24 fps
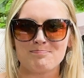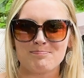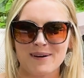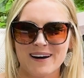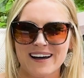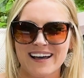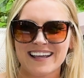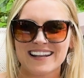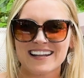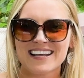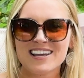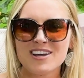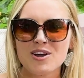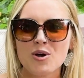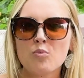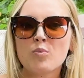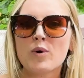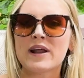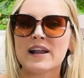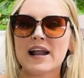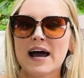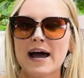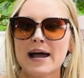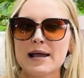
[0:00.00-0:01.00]
But
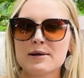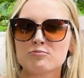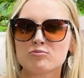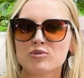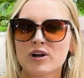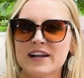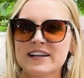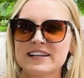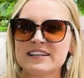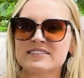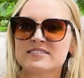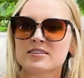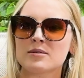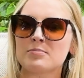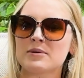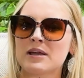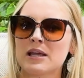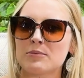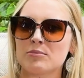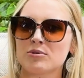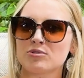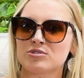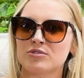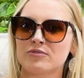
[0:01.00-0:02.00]
when I'm ready to
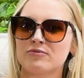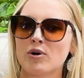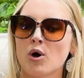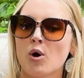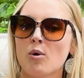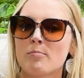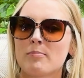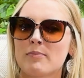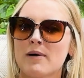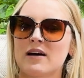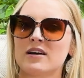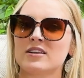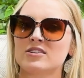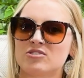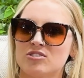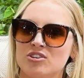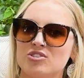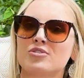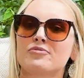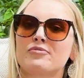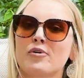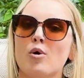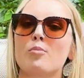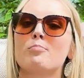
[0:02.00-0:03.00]
be able to
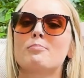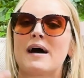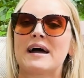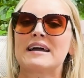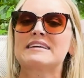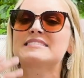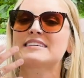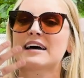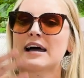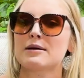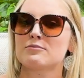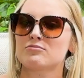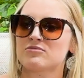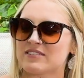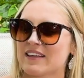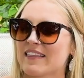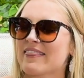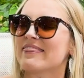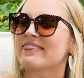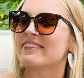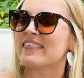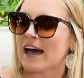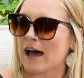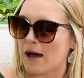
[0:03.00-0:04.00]
devote my time
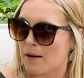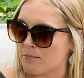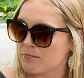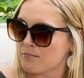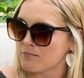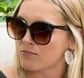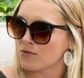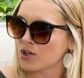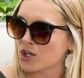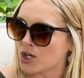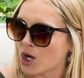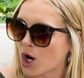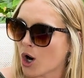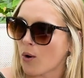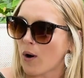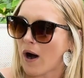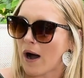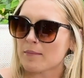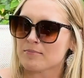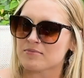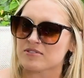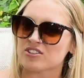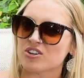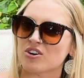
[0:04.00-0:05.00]
to them,
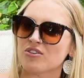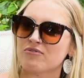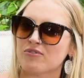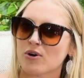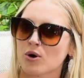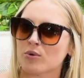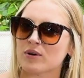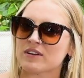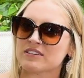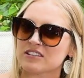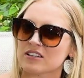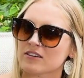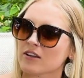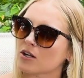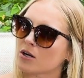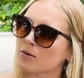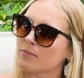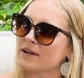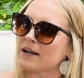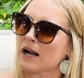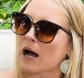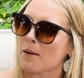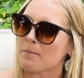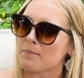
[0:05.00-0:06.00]
I'm still focused a
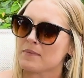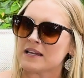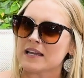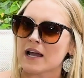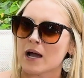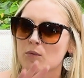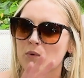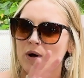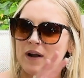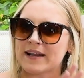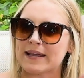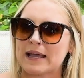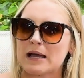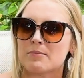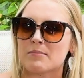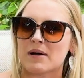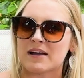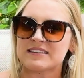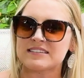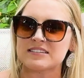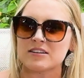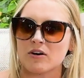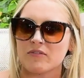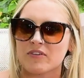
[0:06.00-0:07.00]
little bit on me. I want to get
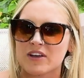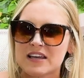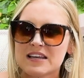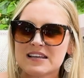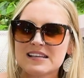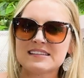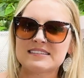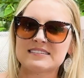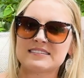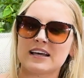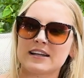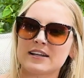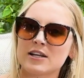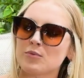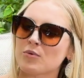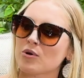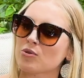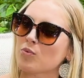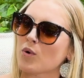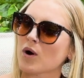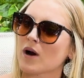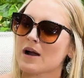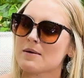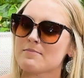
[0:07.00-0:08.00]
myself steady
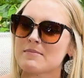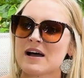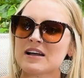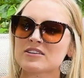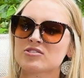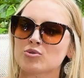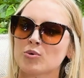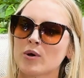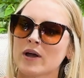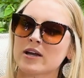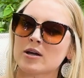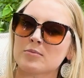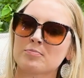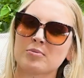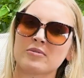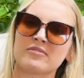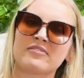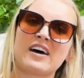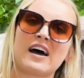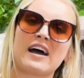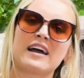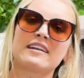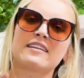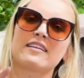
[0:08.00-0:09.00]
with where I'm at so I could
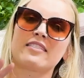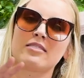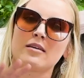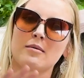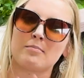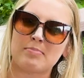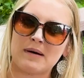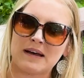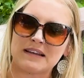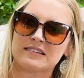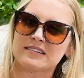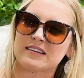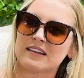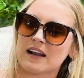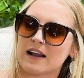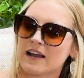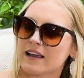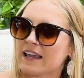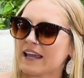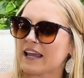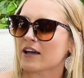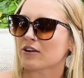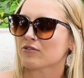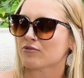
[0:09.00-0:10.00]
provide the best that
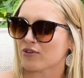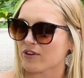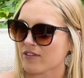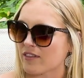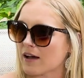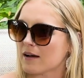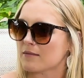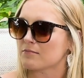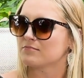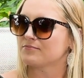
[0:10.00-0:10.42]
I can for them.